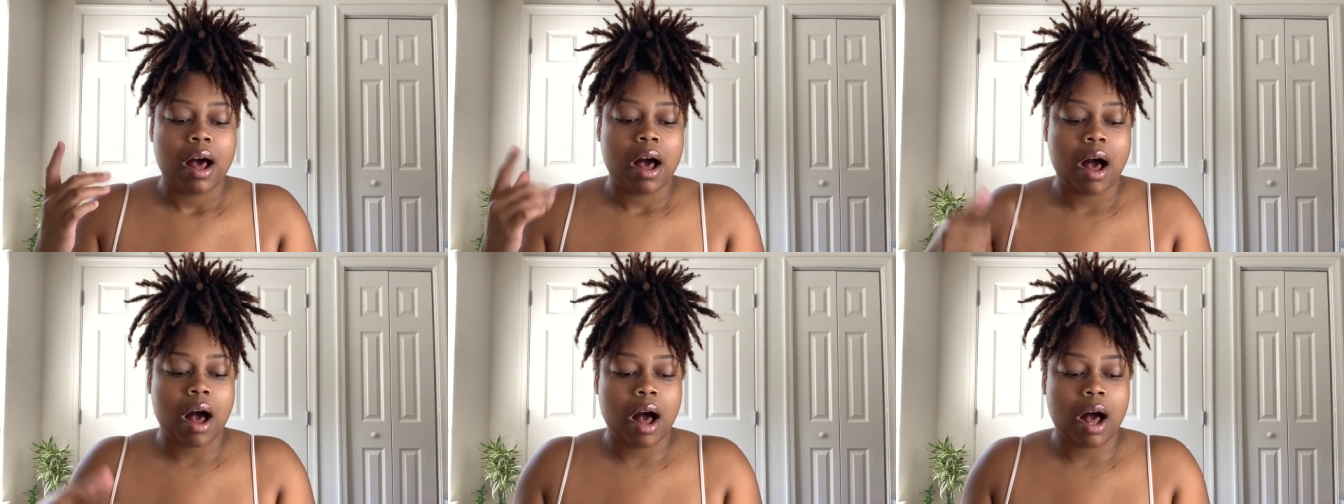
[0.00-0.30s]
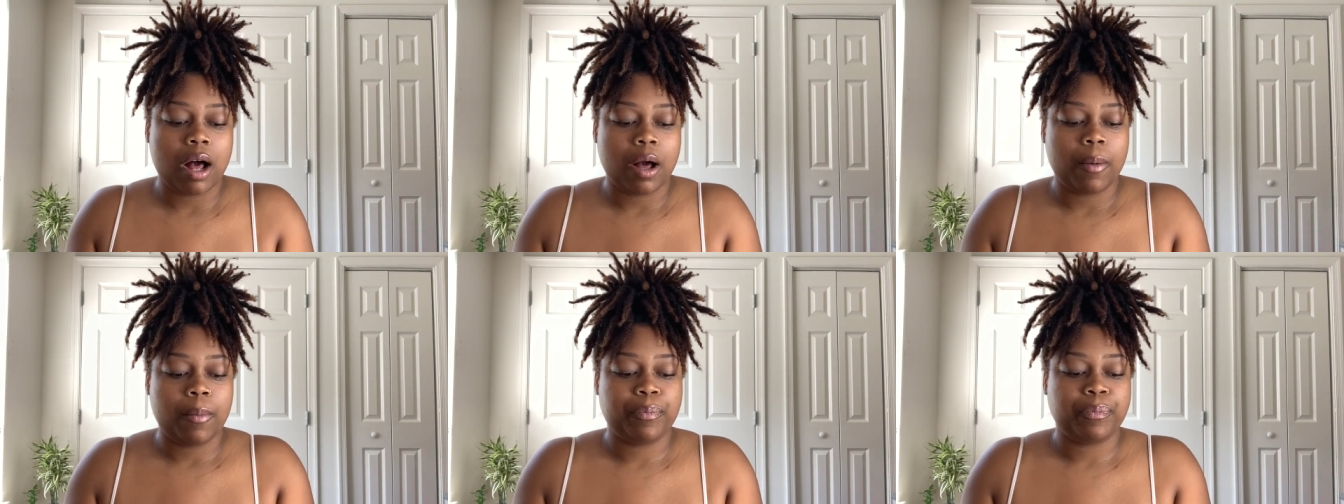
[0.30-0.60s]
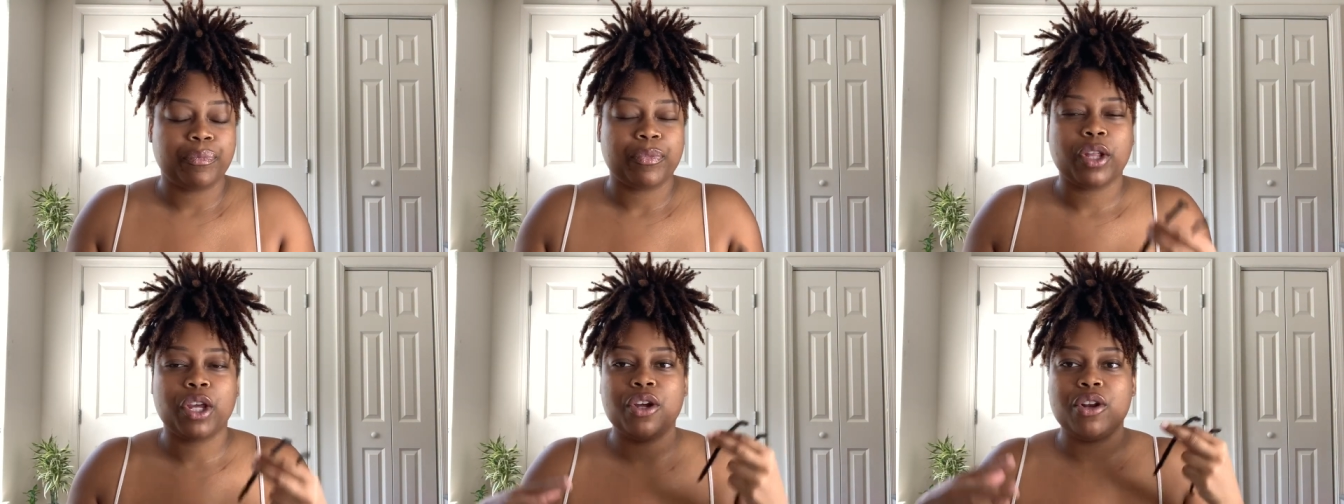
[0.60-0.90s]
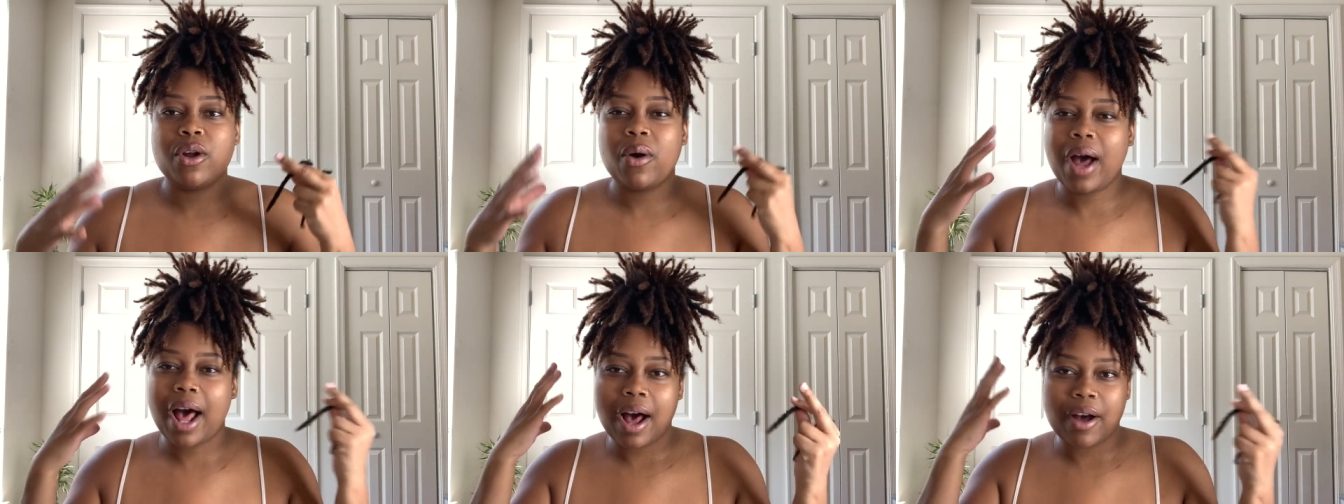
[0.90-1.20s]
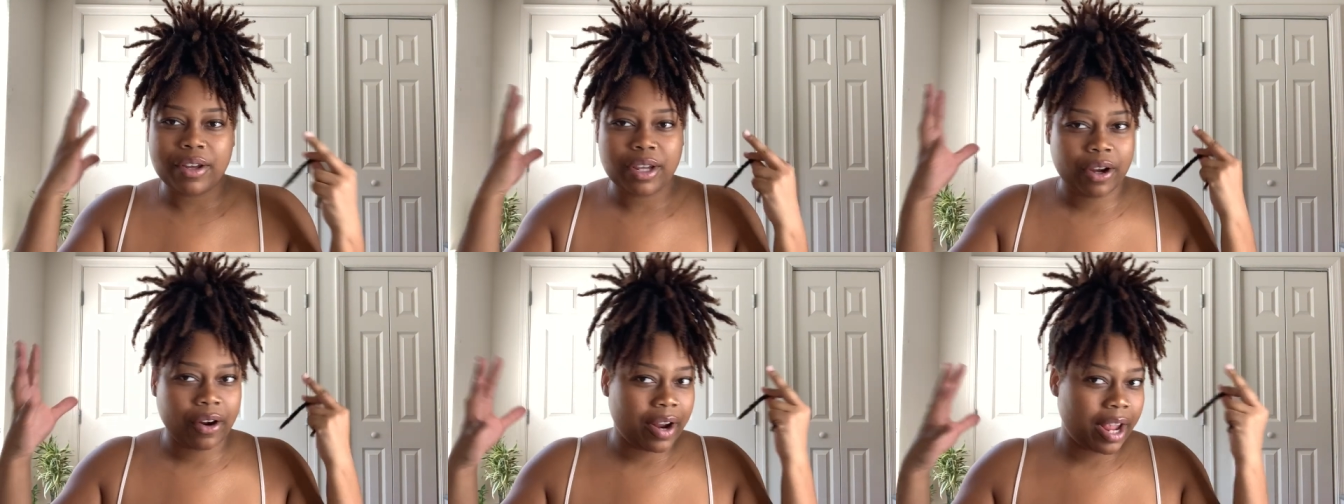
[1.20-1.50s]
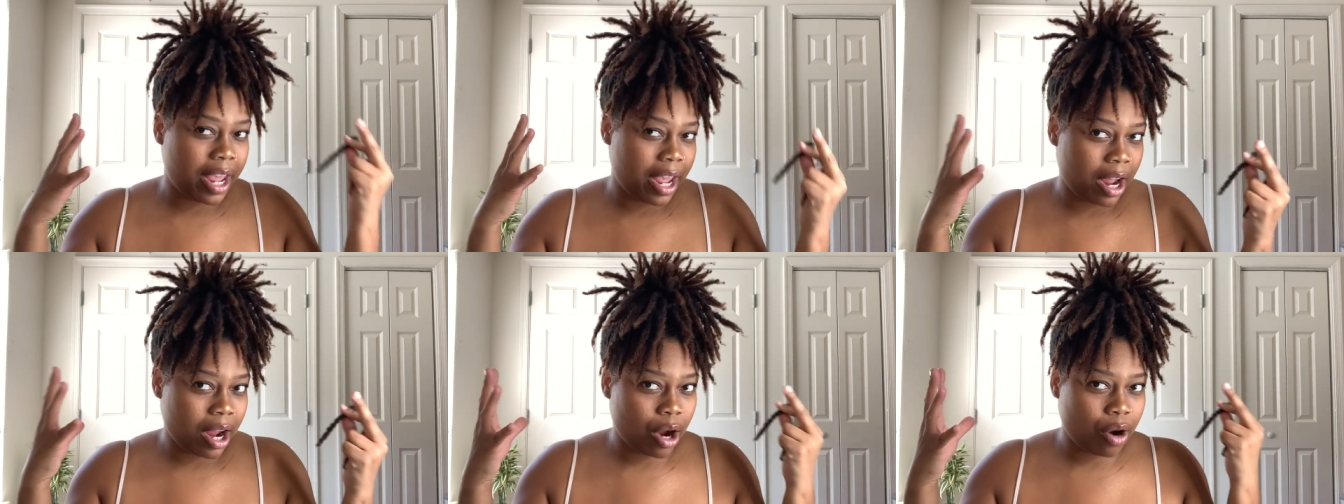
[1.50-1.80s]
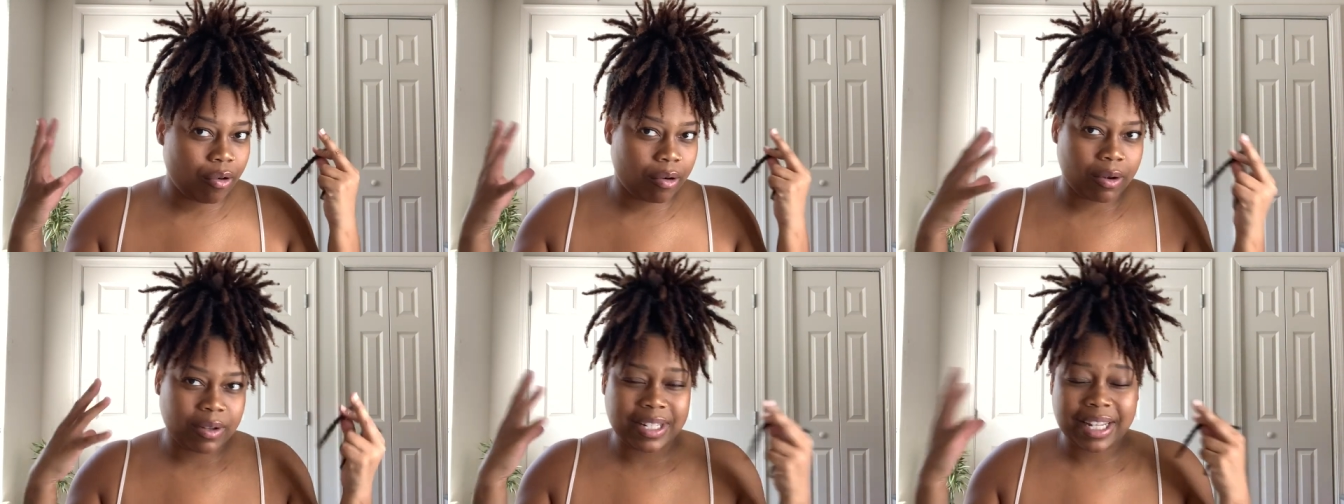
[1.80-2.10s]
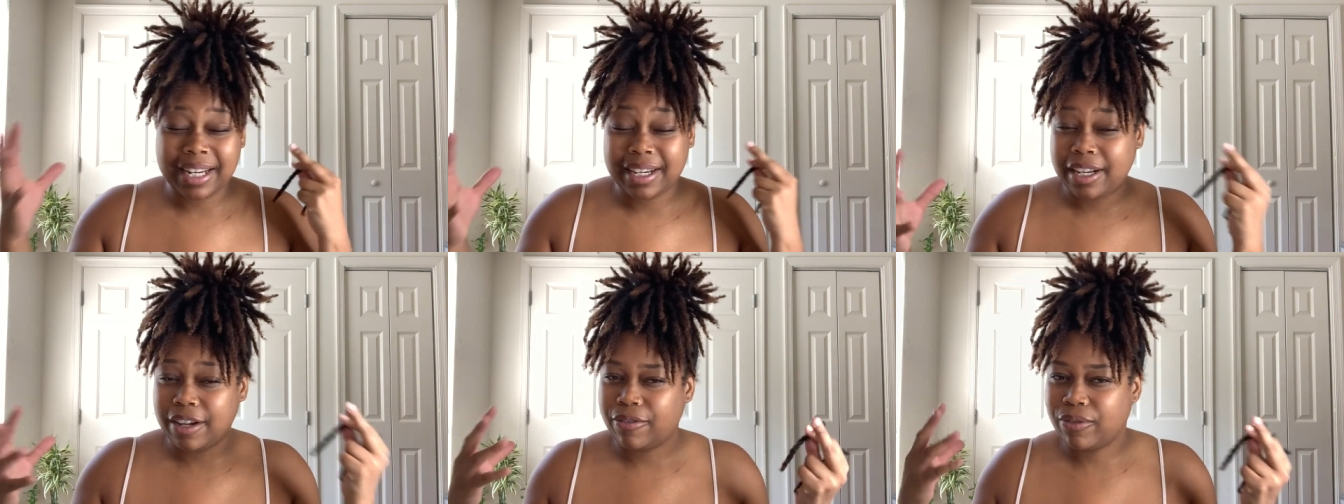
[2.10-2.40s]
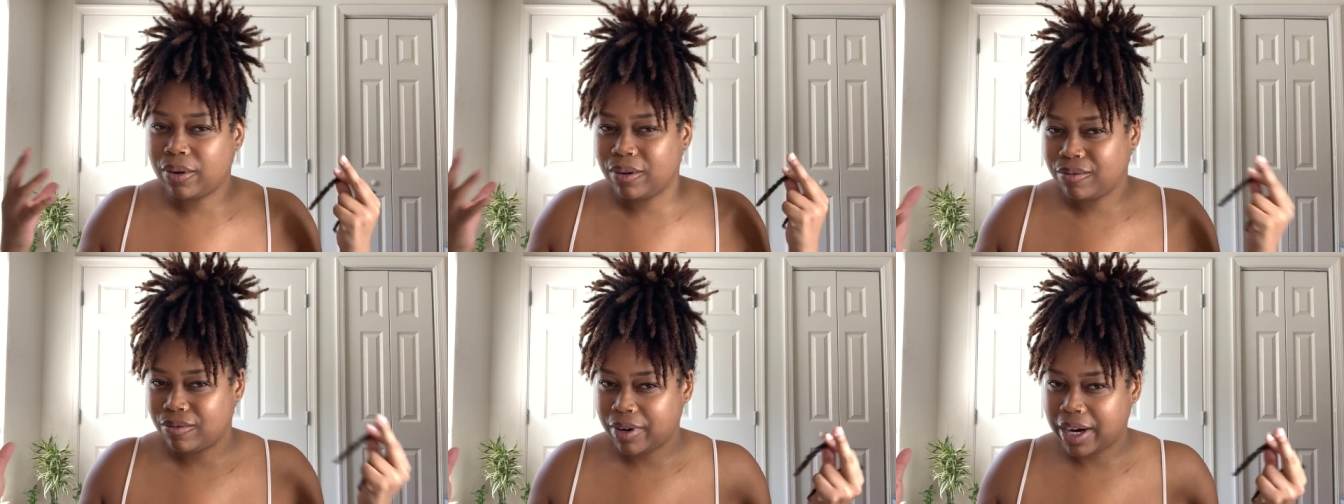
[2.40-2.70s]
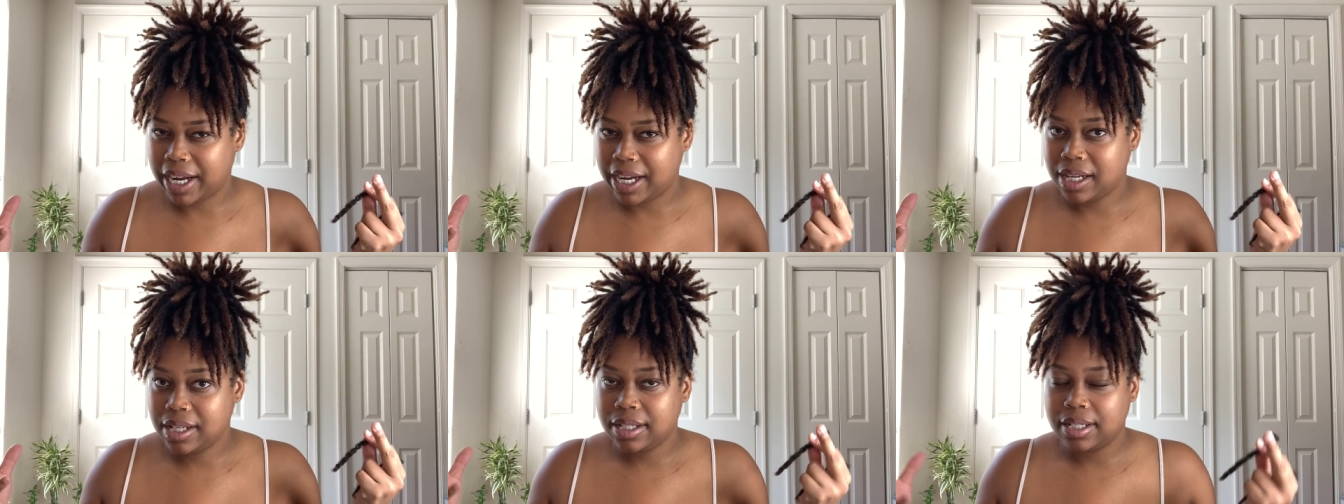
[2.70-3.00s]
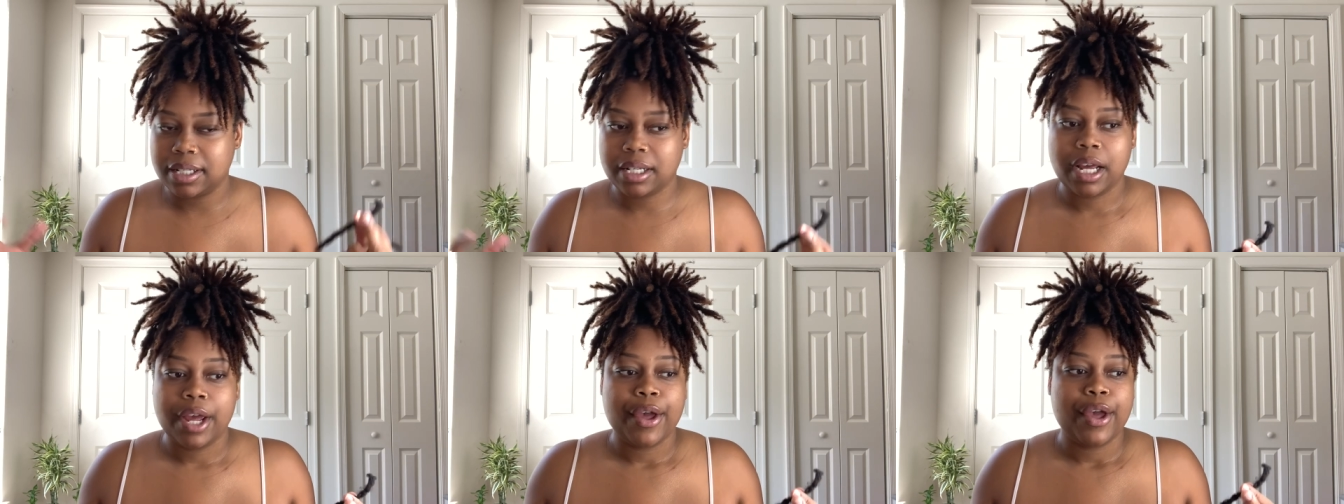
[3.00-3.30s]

Um, you know how your hair grows at different rates?